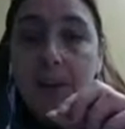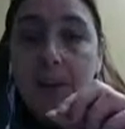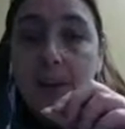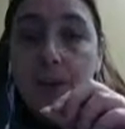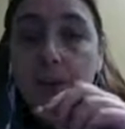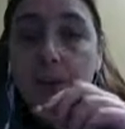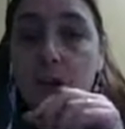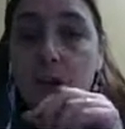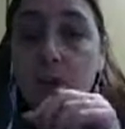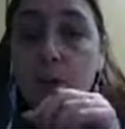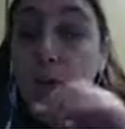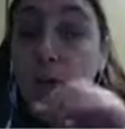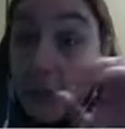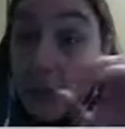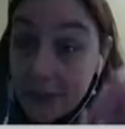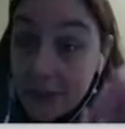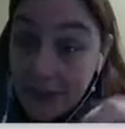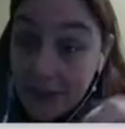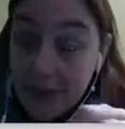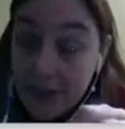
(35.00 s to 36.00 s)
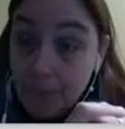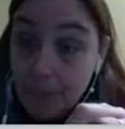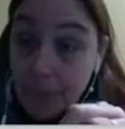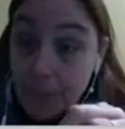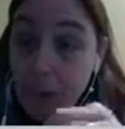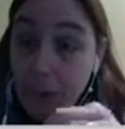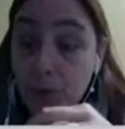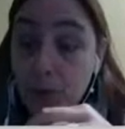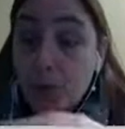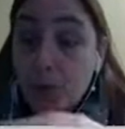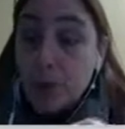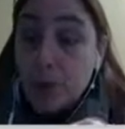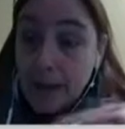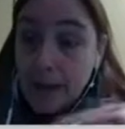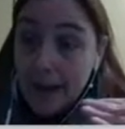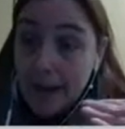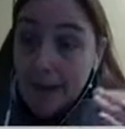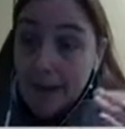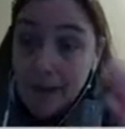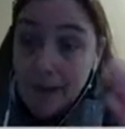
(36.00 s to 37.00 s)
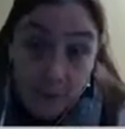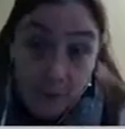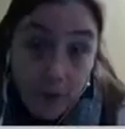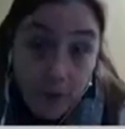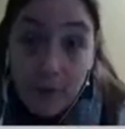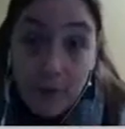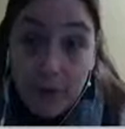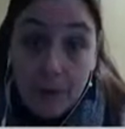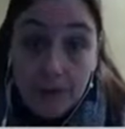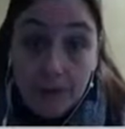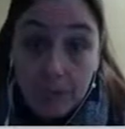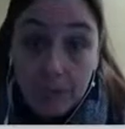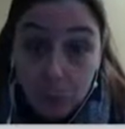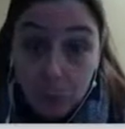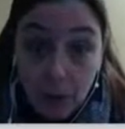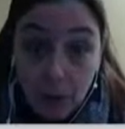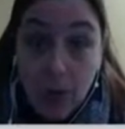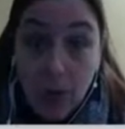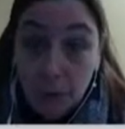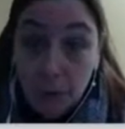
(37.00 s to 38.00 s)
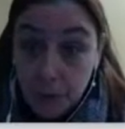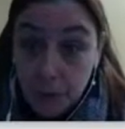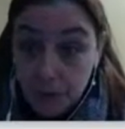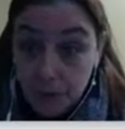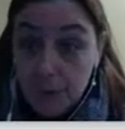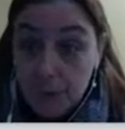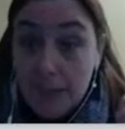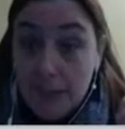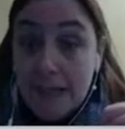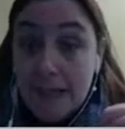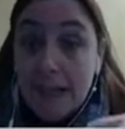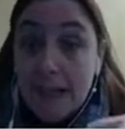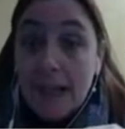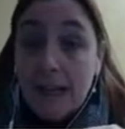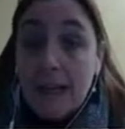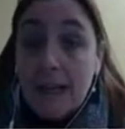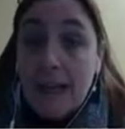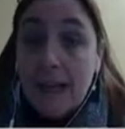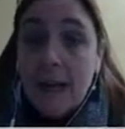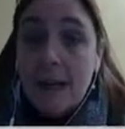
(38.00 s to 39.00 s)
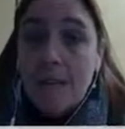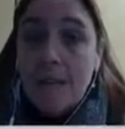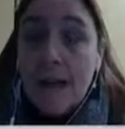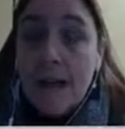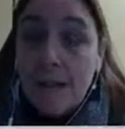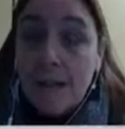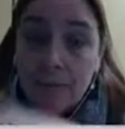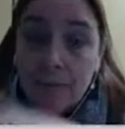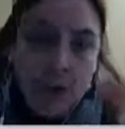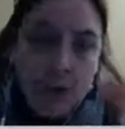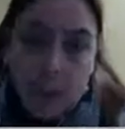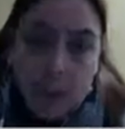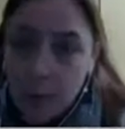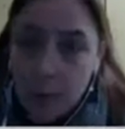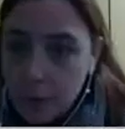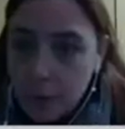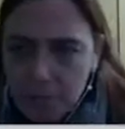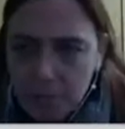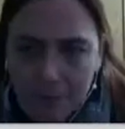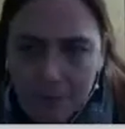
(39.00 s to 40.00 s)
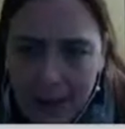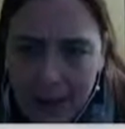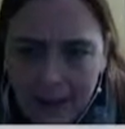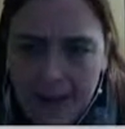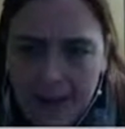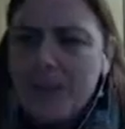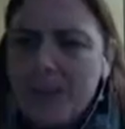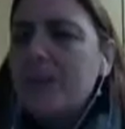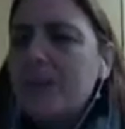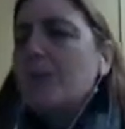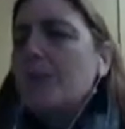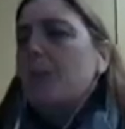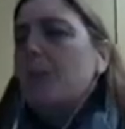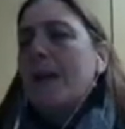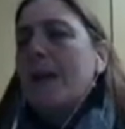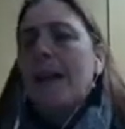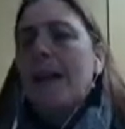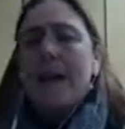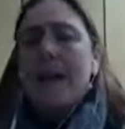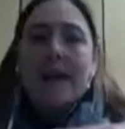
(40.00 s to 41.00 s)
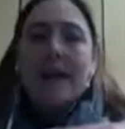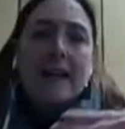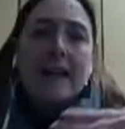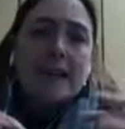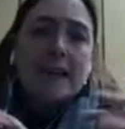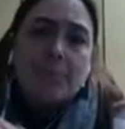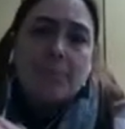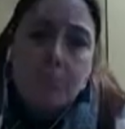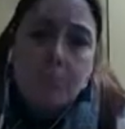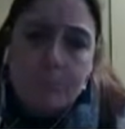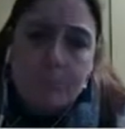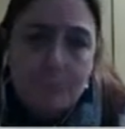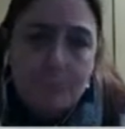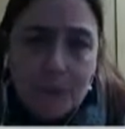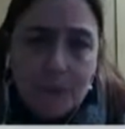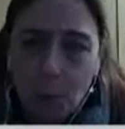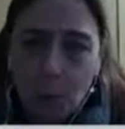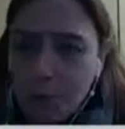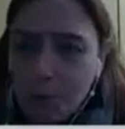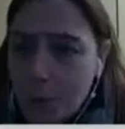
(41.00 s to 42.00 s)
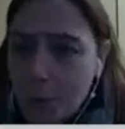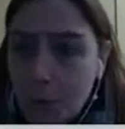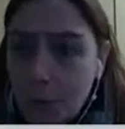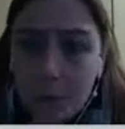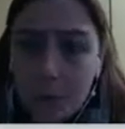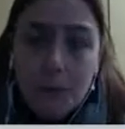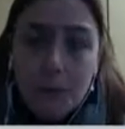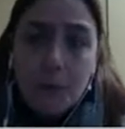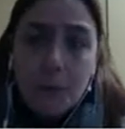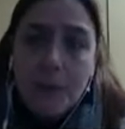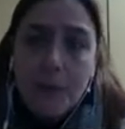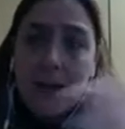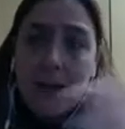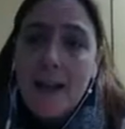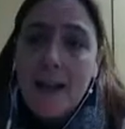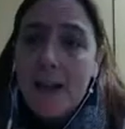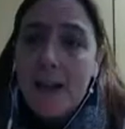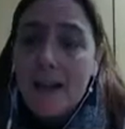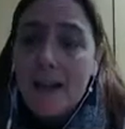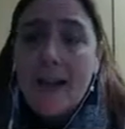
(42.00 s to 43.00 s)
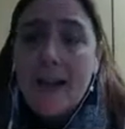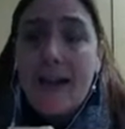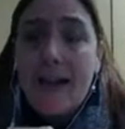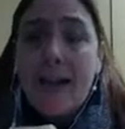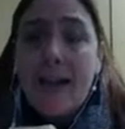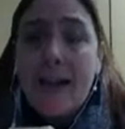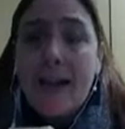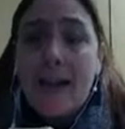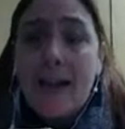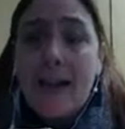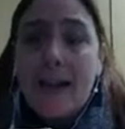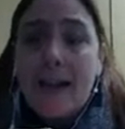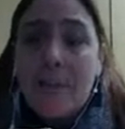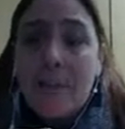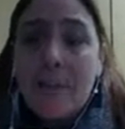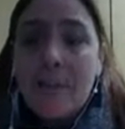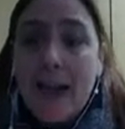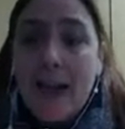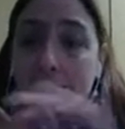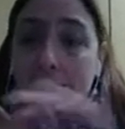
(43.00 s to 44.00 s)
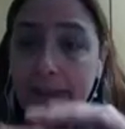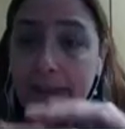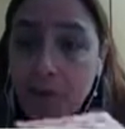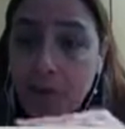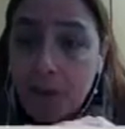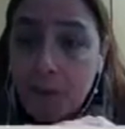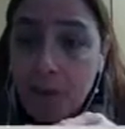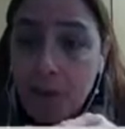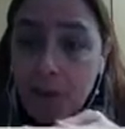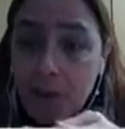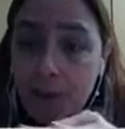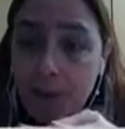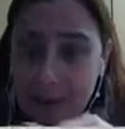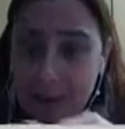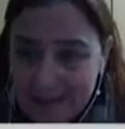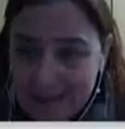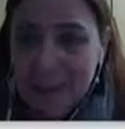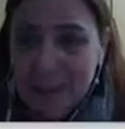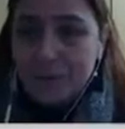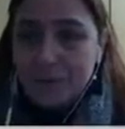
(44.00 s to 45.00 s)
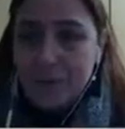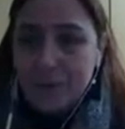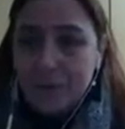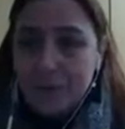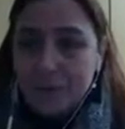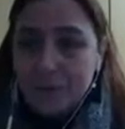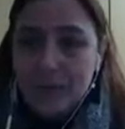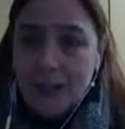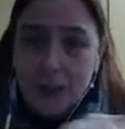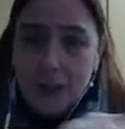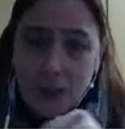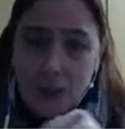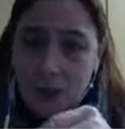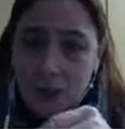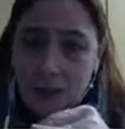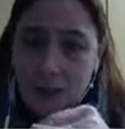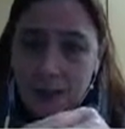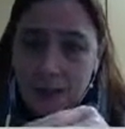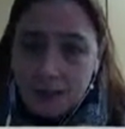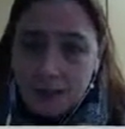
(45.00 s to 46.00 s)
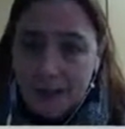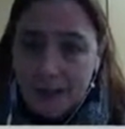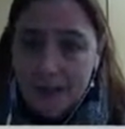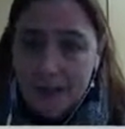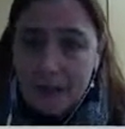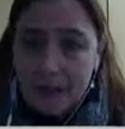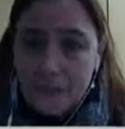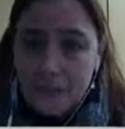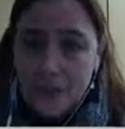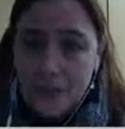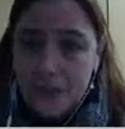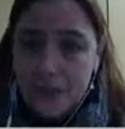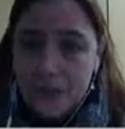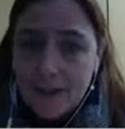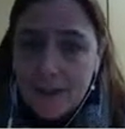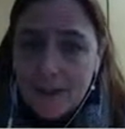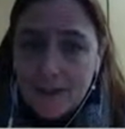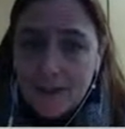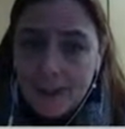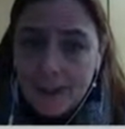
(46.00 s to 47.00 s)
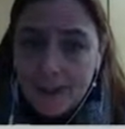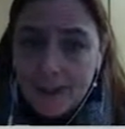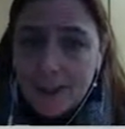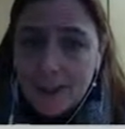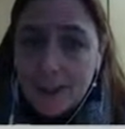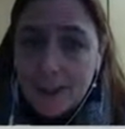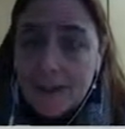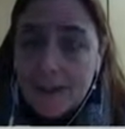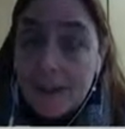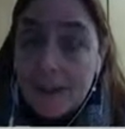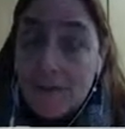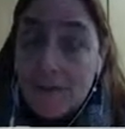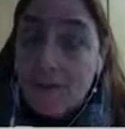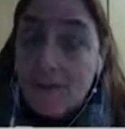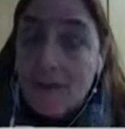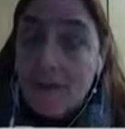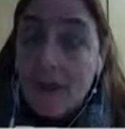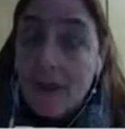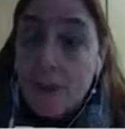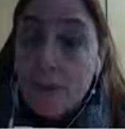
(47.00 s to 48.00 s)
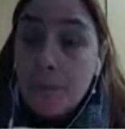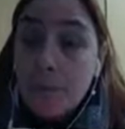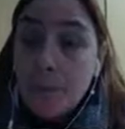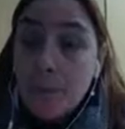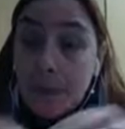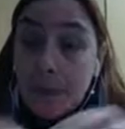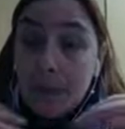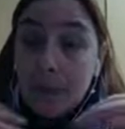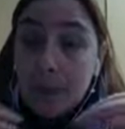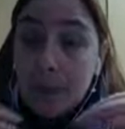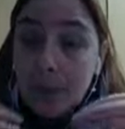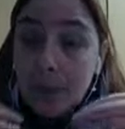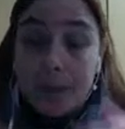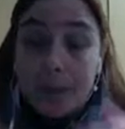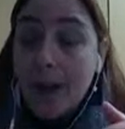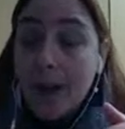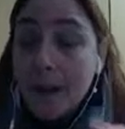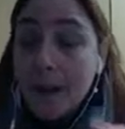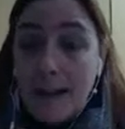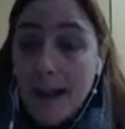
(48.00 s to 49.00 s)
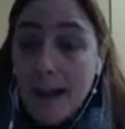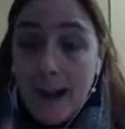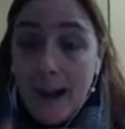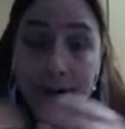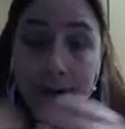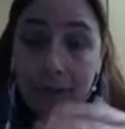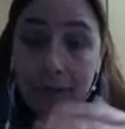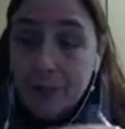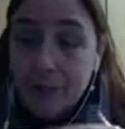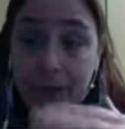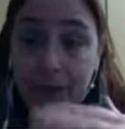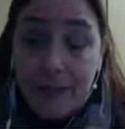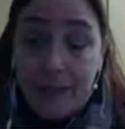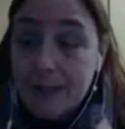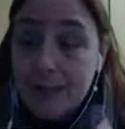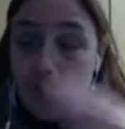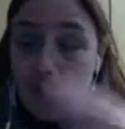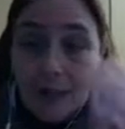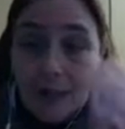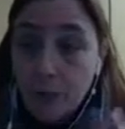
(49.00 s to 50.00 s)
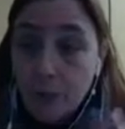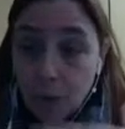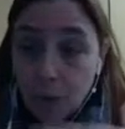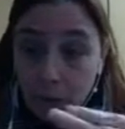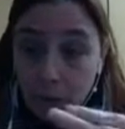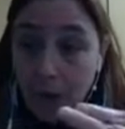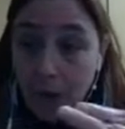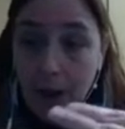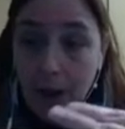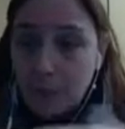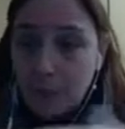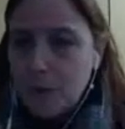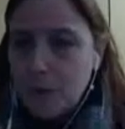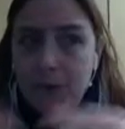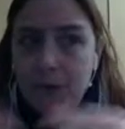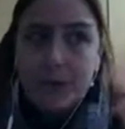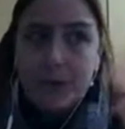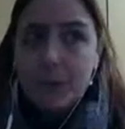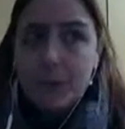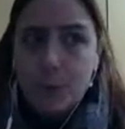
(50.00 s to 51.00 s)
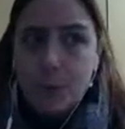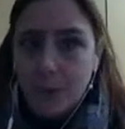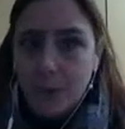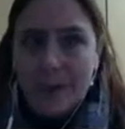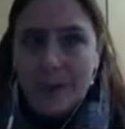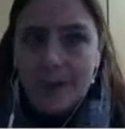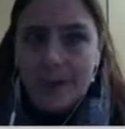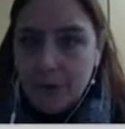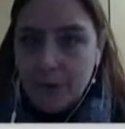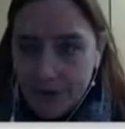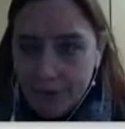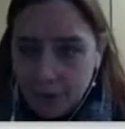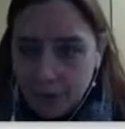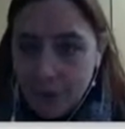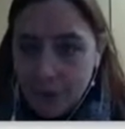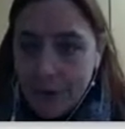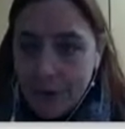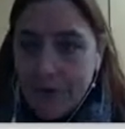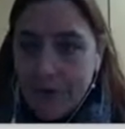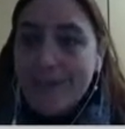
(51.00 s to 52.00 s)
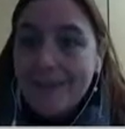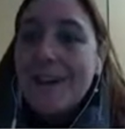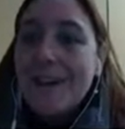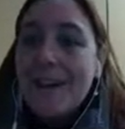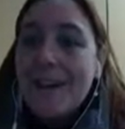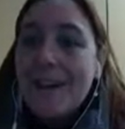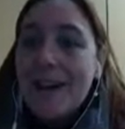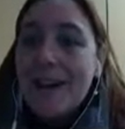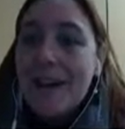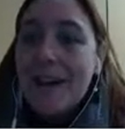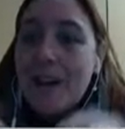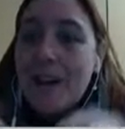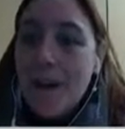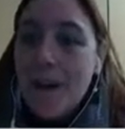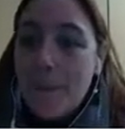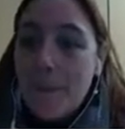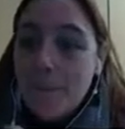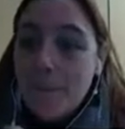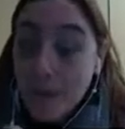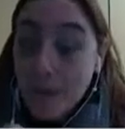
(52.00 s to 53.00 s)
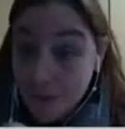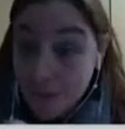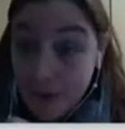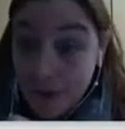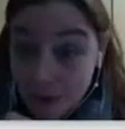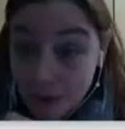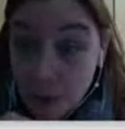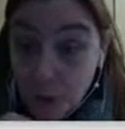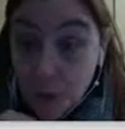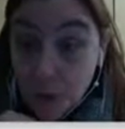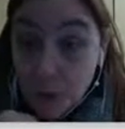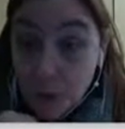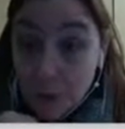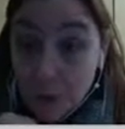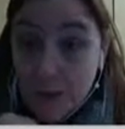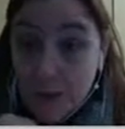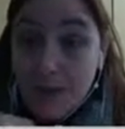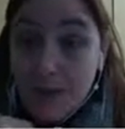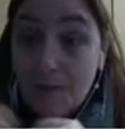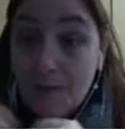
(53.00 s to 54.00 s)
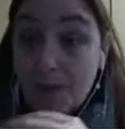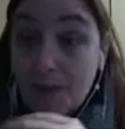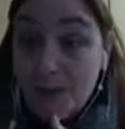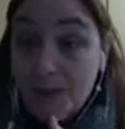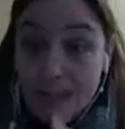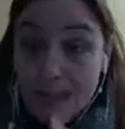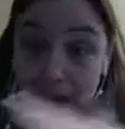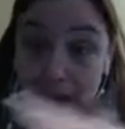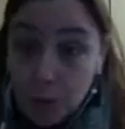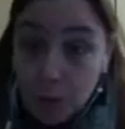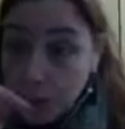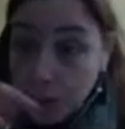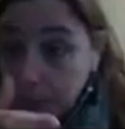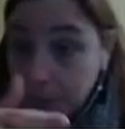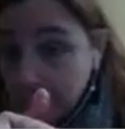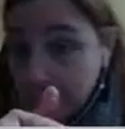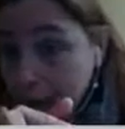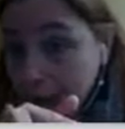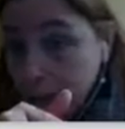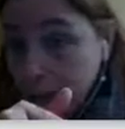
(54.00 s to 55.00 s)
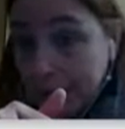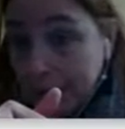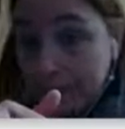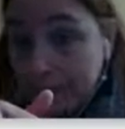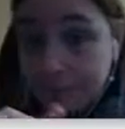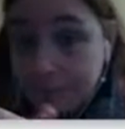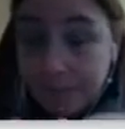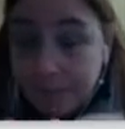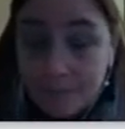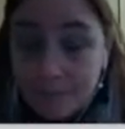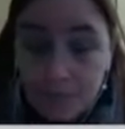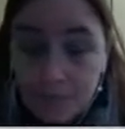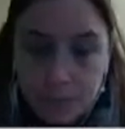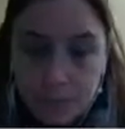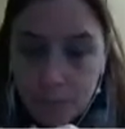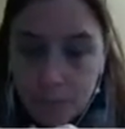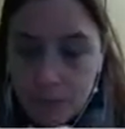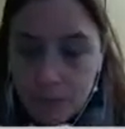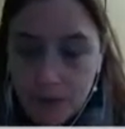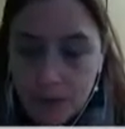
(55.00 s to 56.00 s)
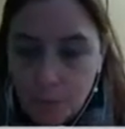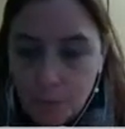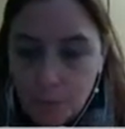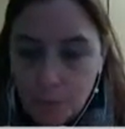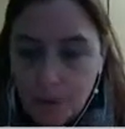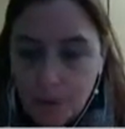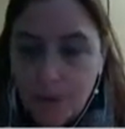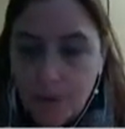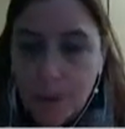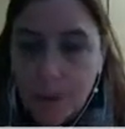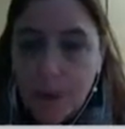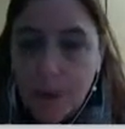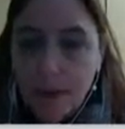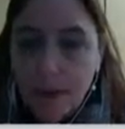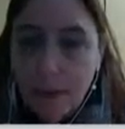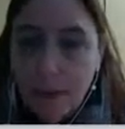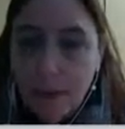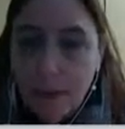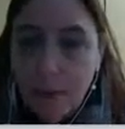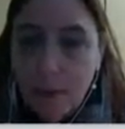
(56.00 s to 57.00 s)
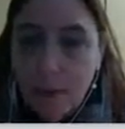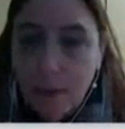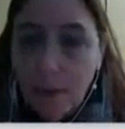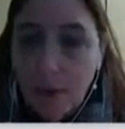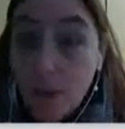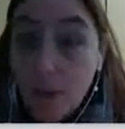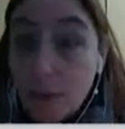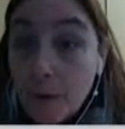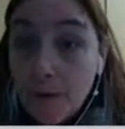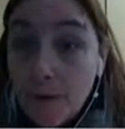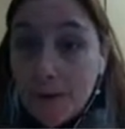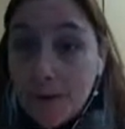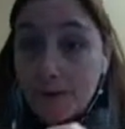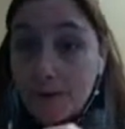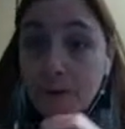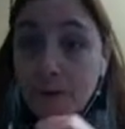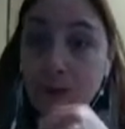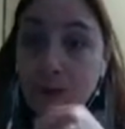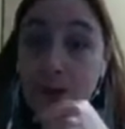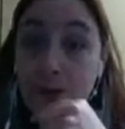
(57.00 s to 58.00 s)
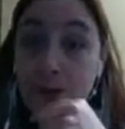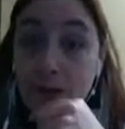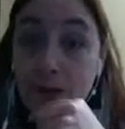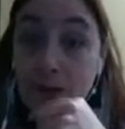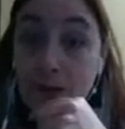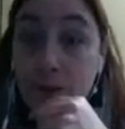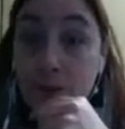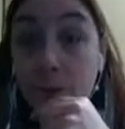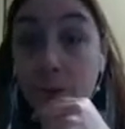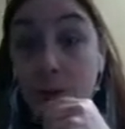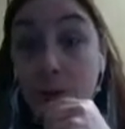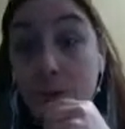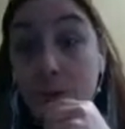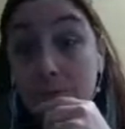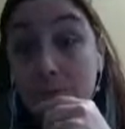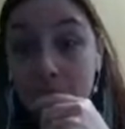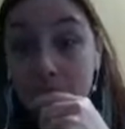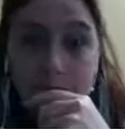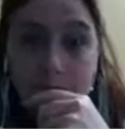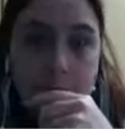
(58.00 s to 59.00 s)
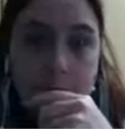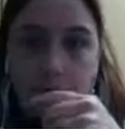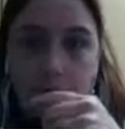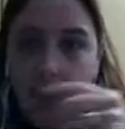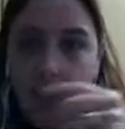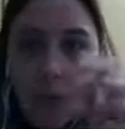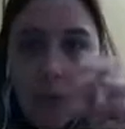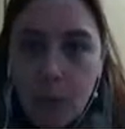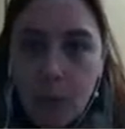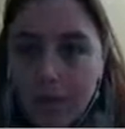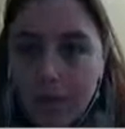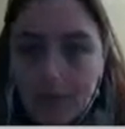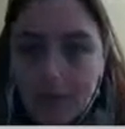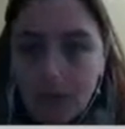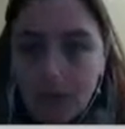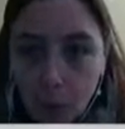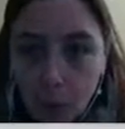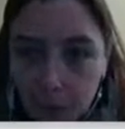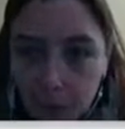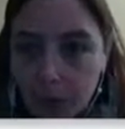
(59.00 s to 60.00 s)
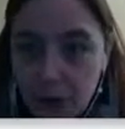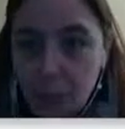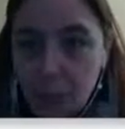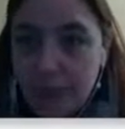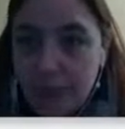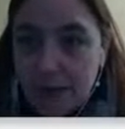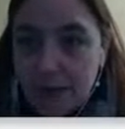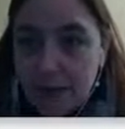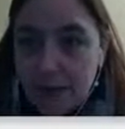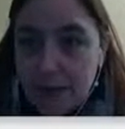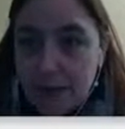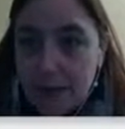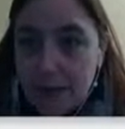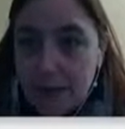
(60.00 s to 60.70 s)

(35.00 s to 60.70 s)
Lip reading: So, for example, you could have a farm, crops, and the farmer passes away or moves away, and the farm is left. It's just left to sit. Now, you're not going to have continued crops of wheat growing. Eventually, seeds will blow in from somewhere for other things. For example, a weed, horseweed.